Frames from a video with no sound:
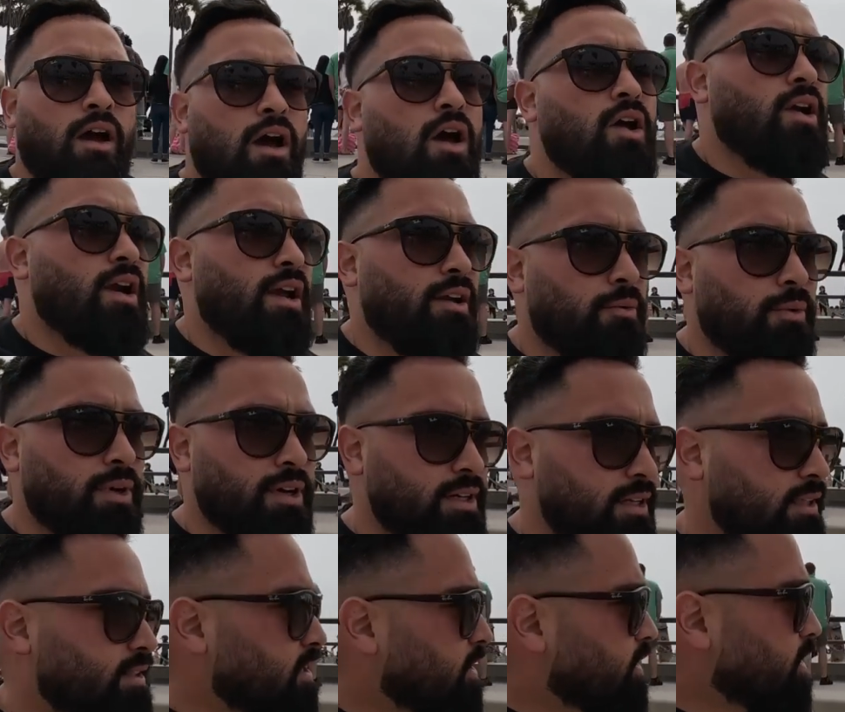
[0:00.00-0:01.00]
All right, we're
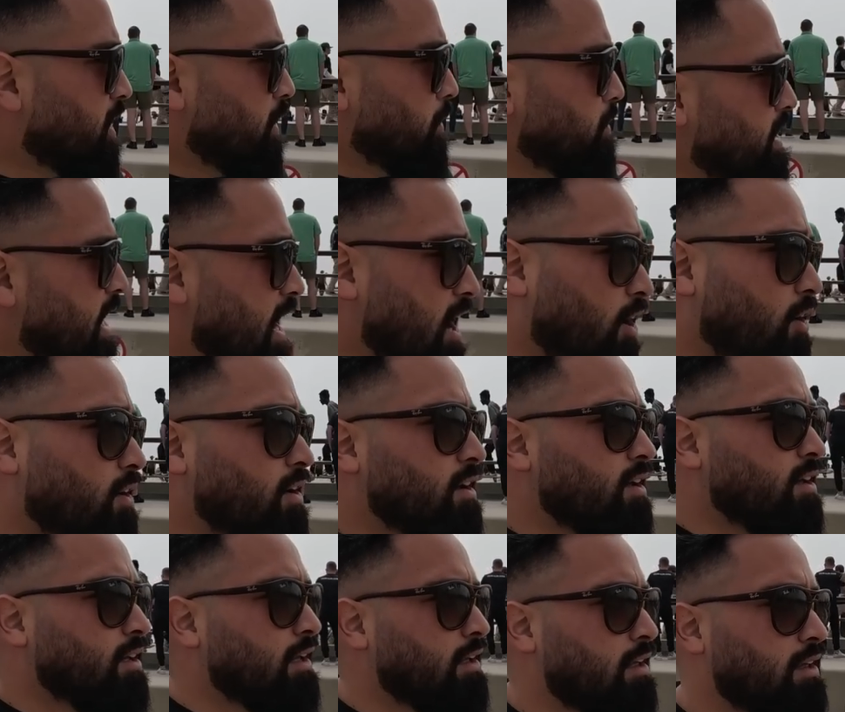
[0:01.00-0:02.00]
good to go now.
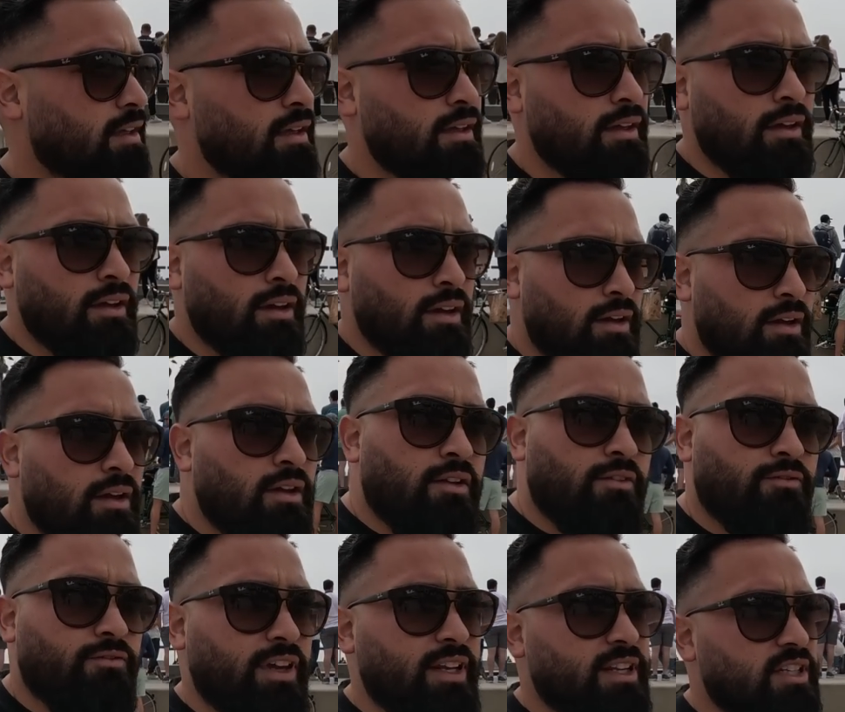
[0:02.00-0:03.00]

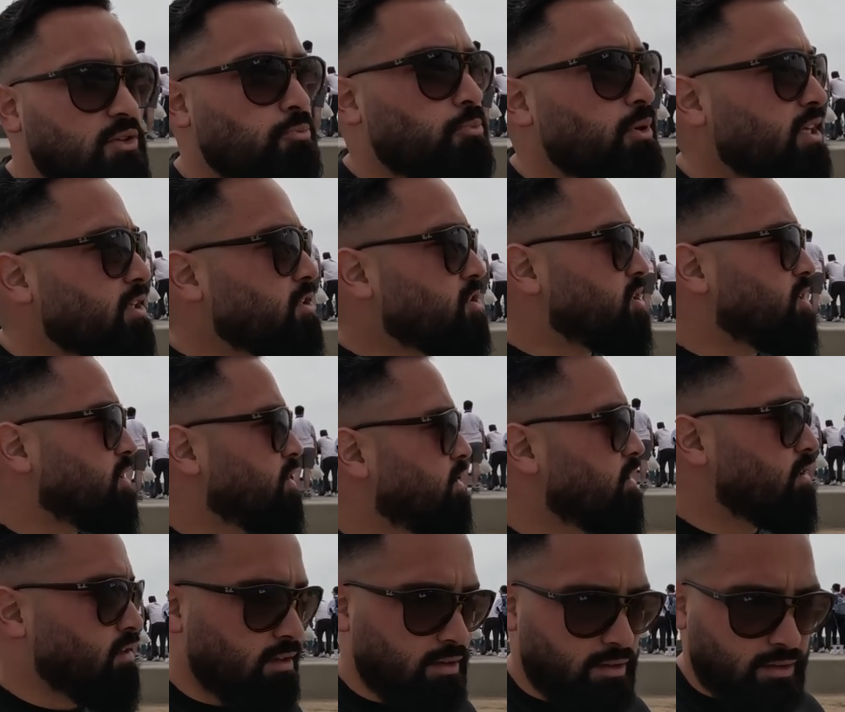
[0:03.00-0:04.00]
Venice Beach.
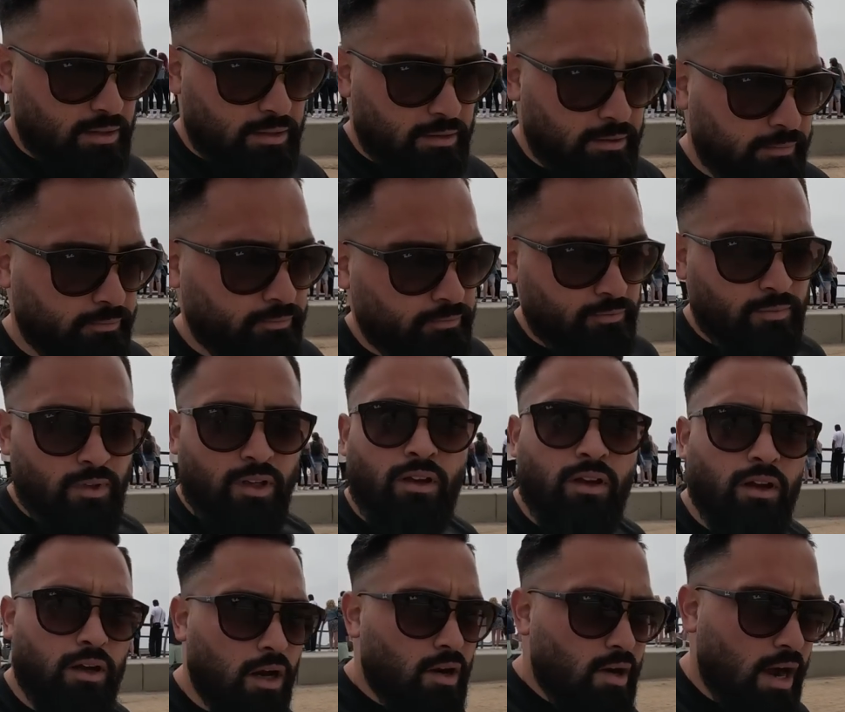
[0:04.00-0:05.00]

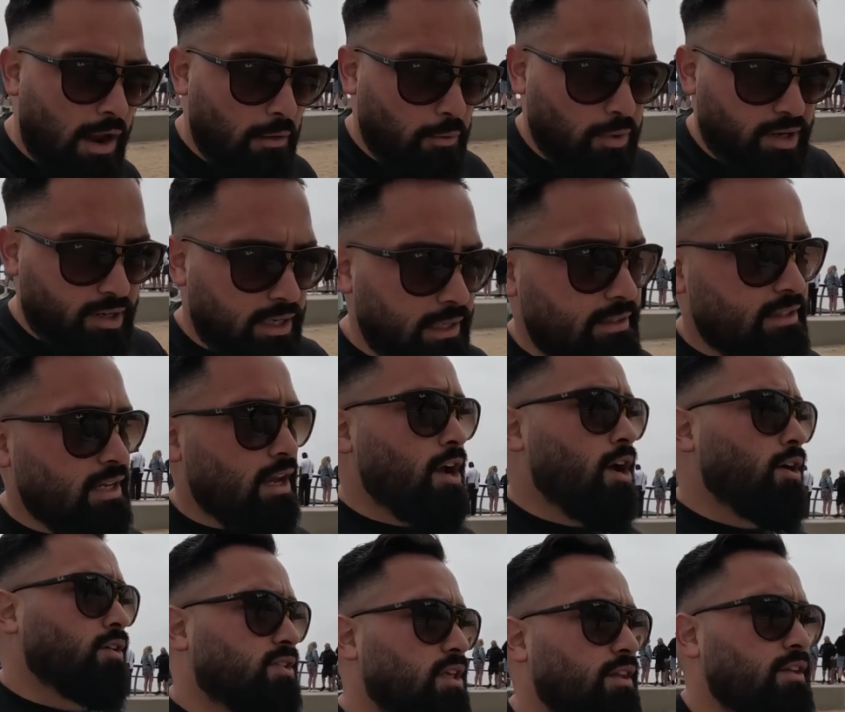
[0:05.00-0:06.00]
All right, we're good to
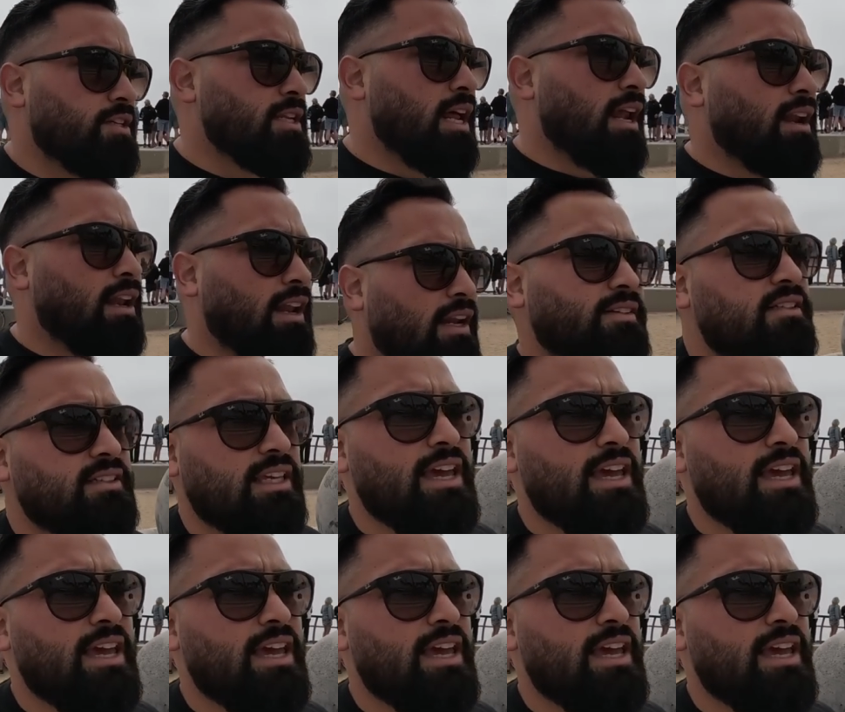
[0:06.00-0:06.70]
go. So there's not a lot of